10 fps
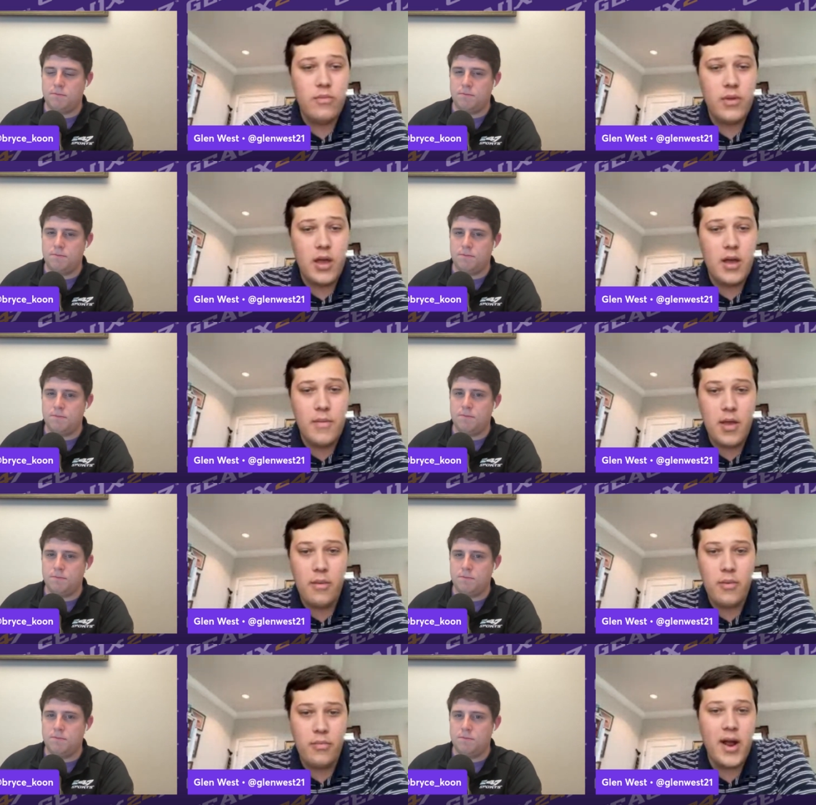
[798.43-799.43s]

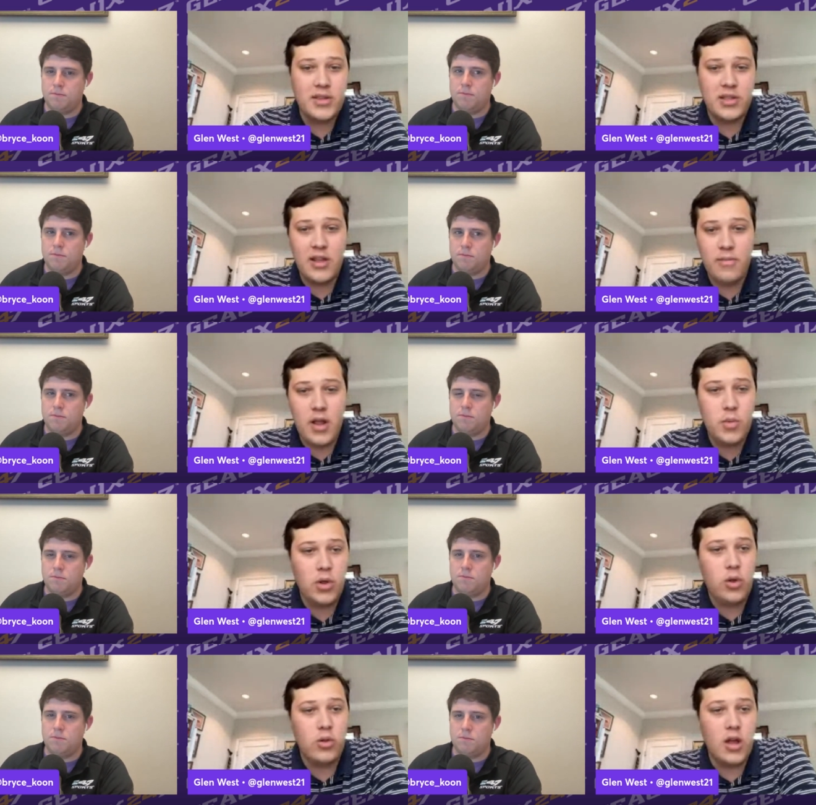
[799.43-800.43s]
Speaker 1: I'm impressed that they've been able
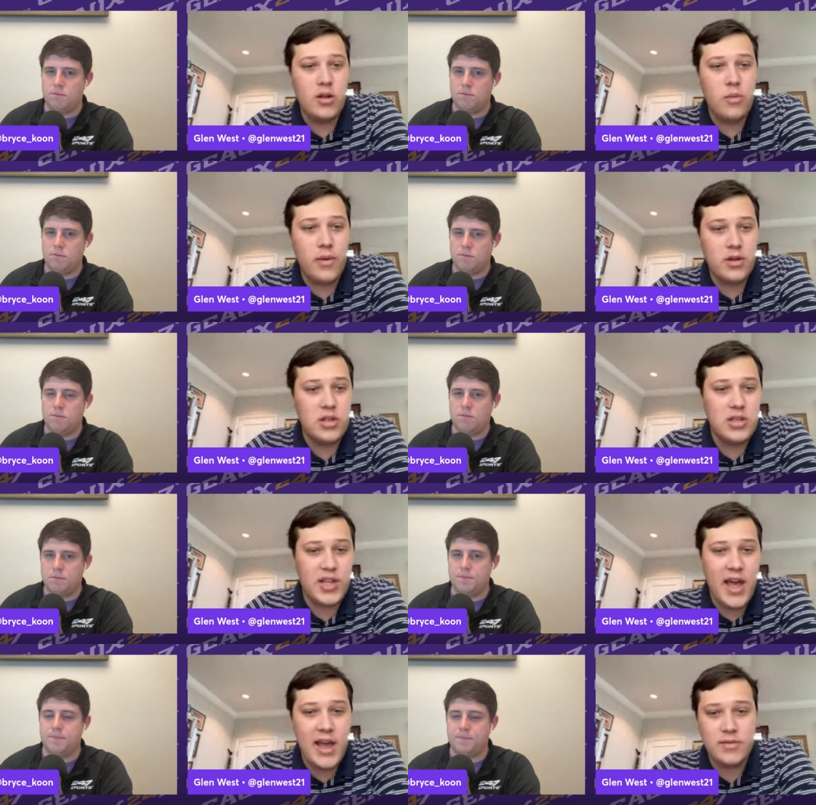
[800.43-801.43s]
to hold on to a bunch of these
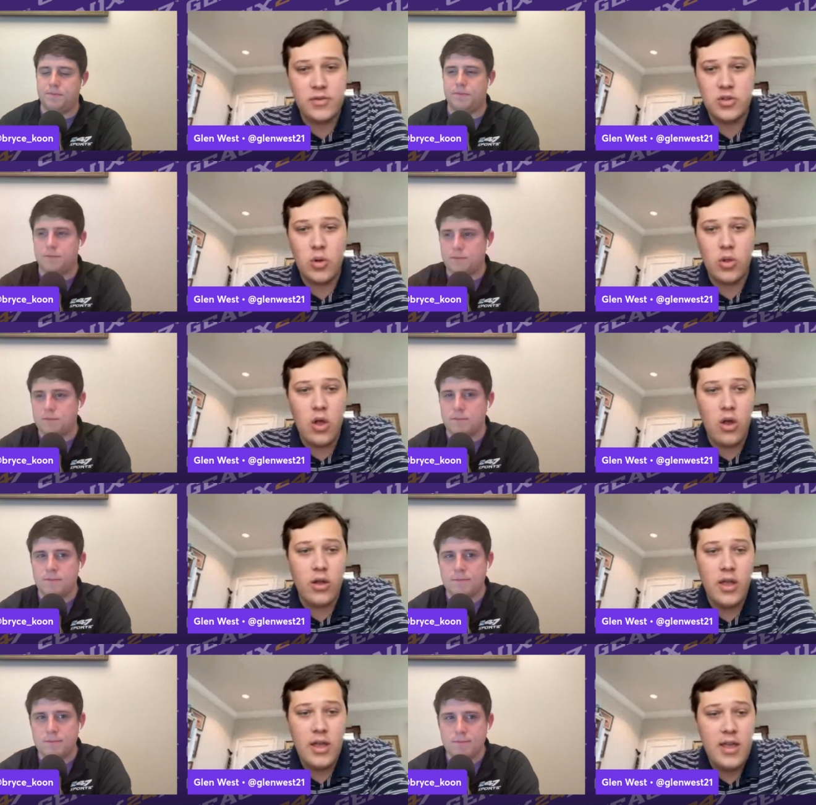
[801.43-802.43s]
guys for so
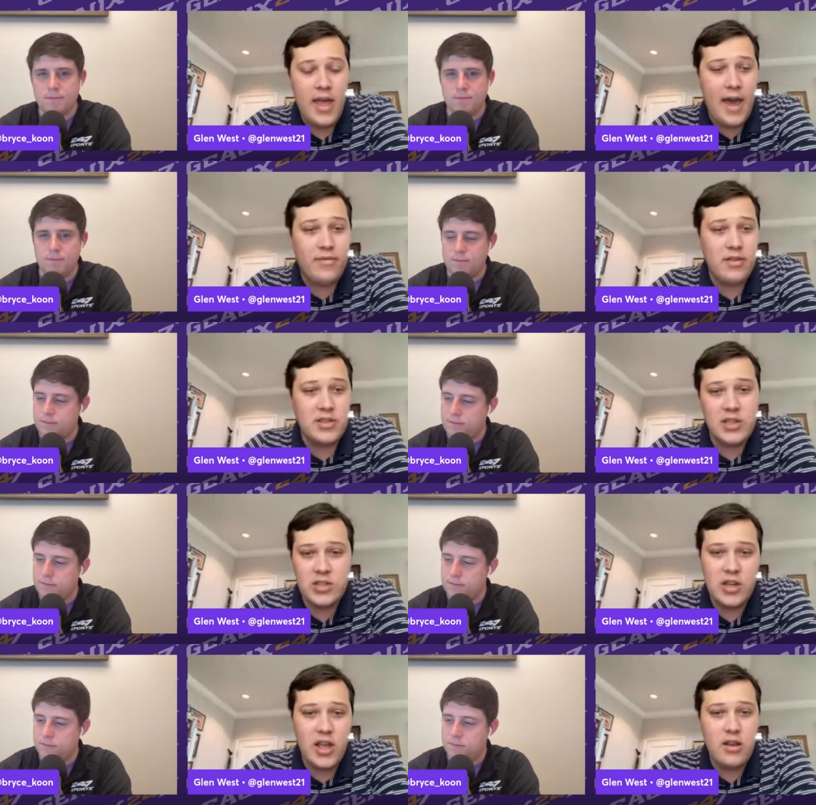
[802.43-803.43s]
long after the
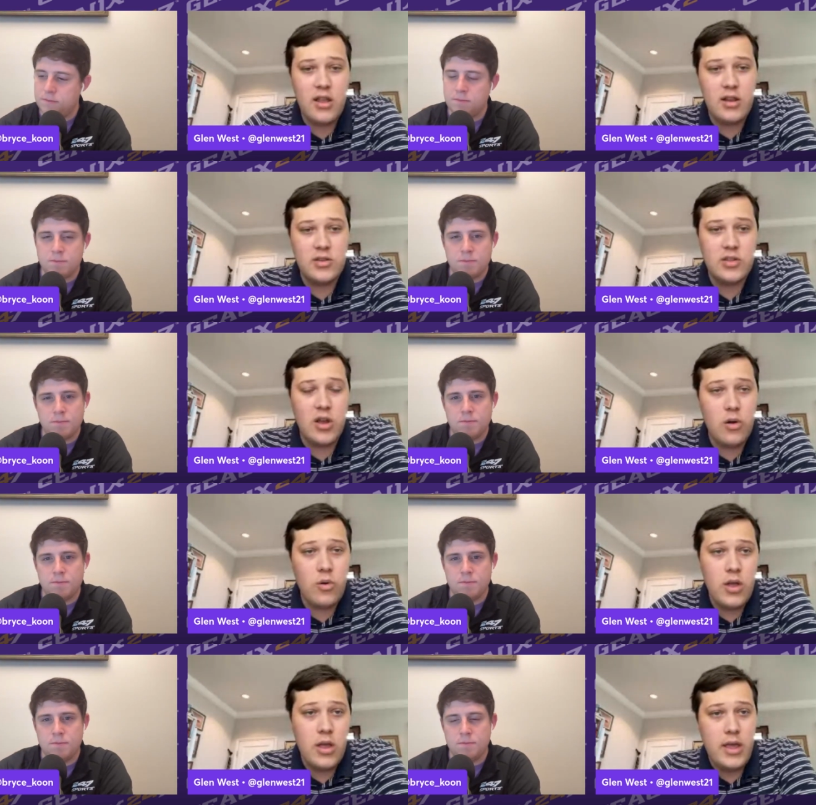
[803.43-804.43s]
season ended. And
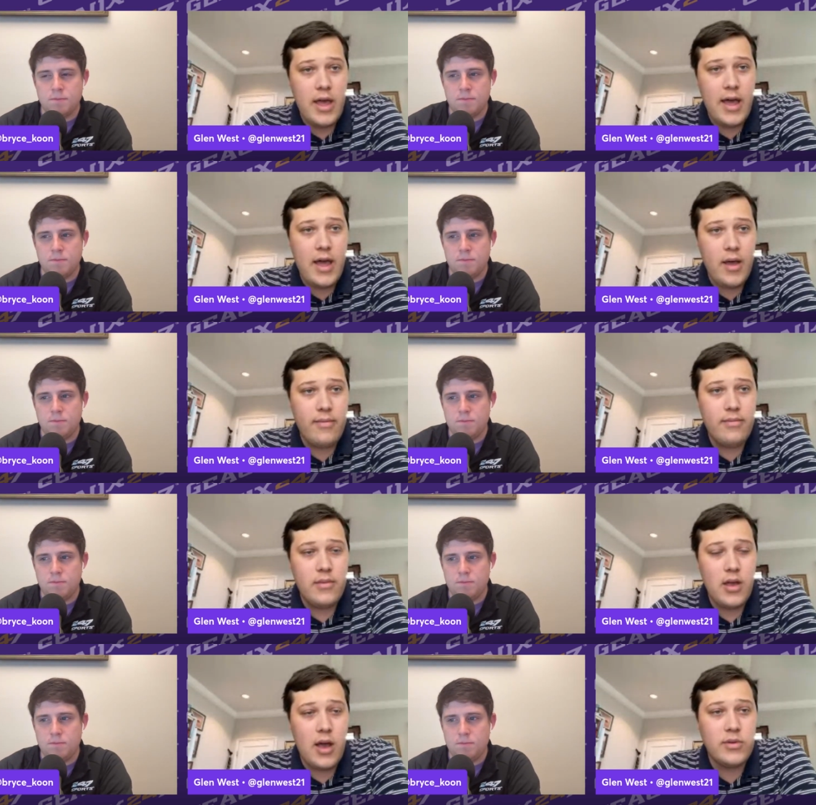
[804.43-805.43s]
so, I
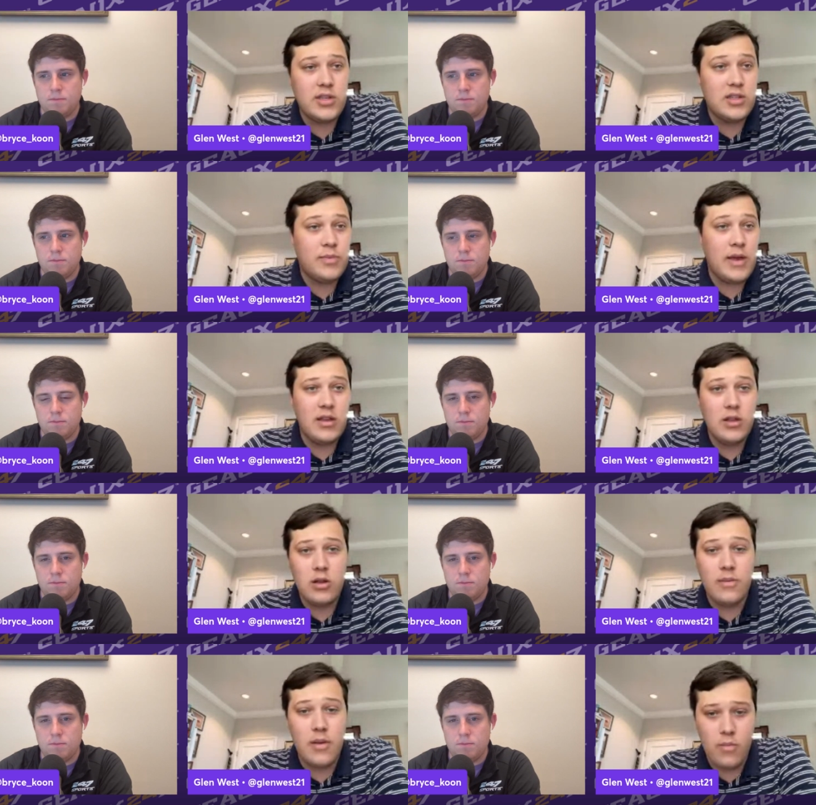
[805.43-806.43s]
was expecting a
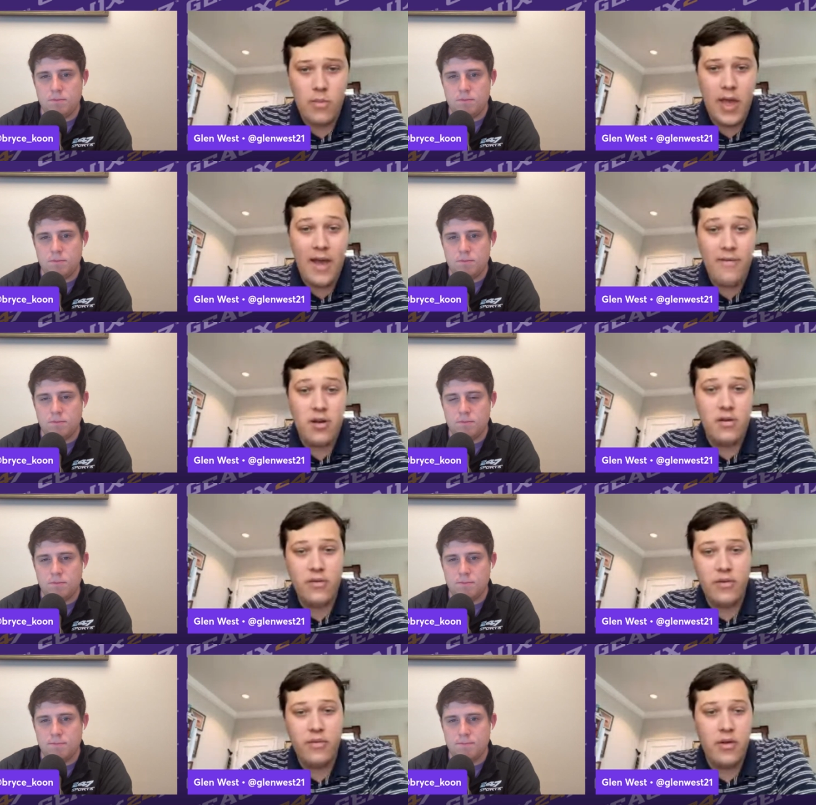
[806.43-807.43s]
little bit
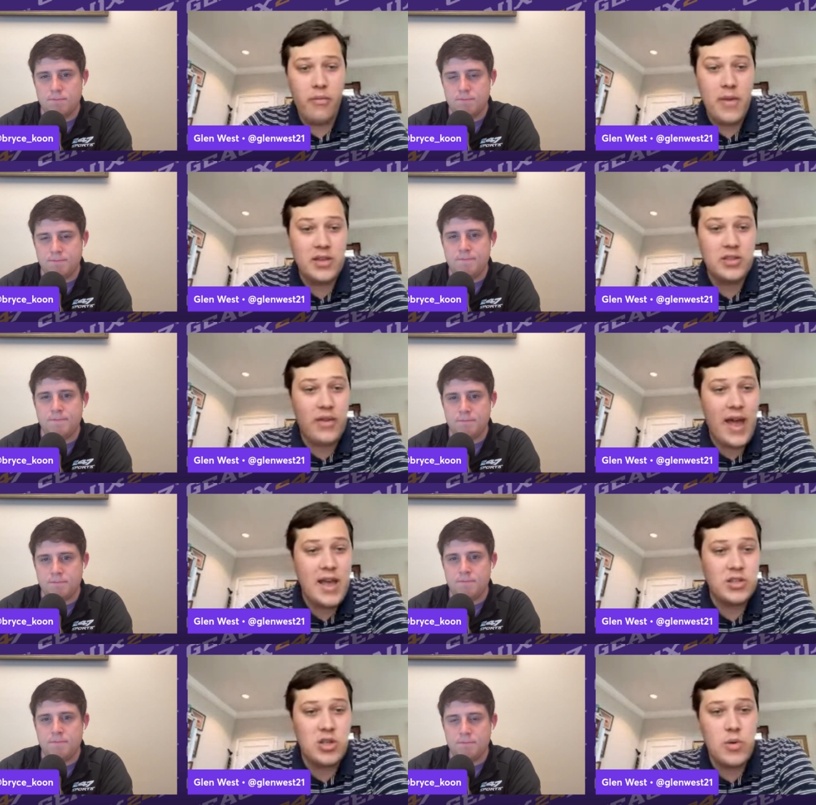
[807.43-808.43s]
heavier of a mix of
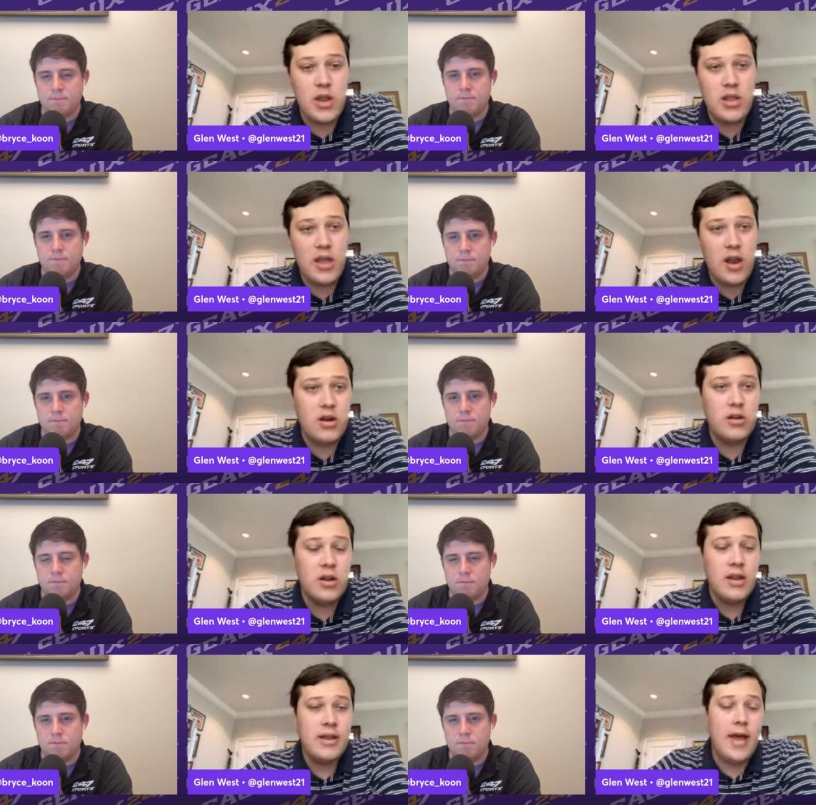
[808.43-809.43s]
guys going in there.
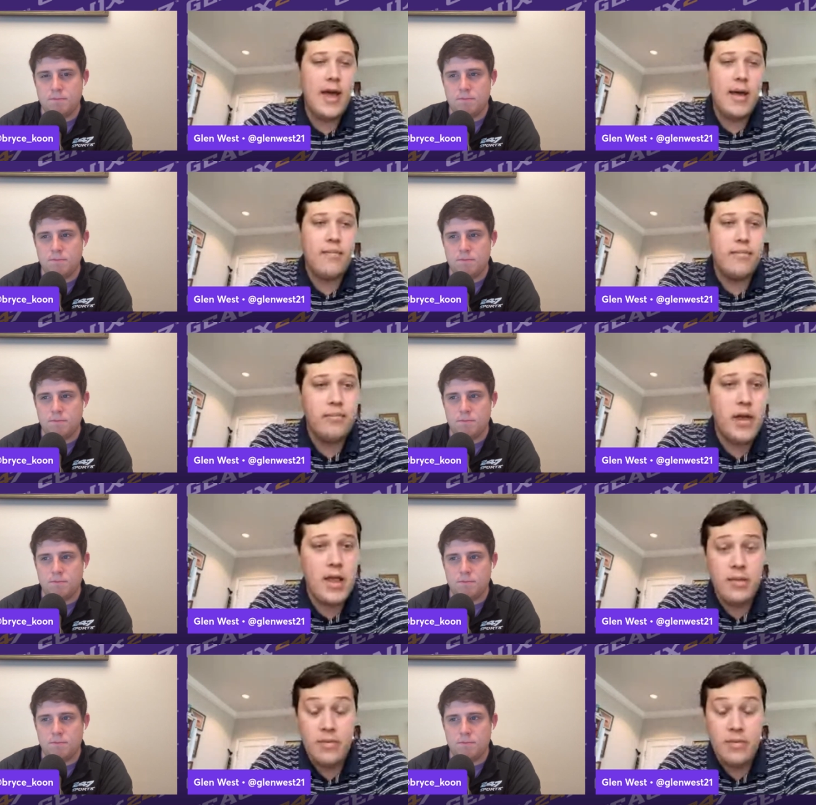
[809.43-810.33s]
And, but,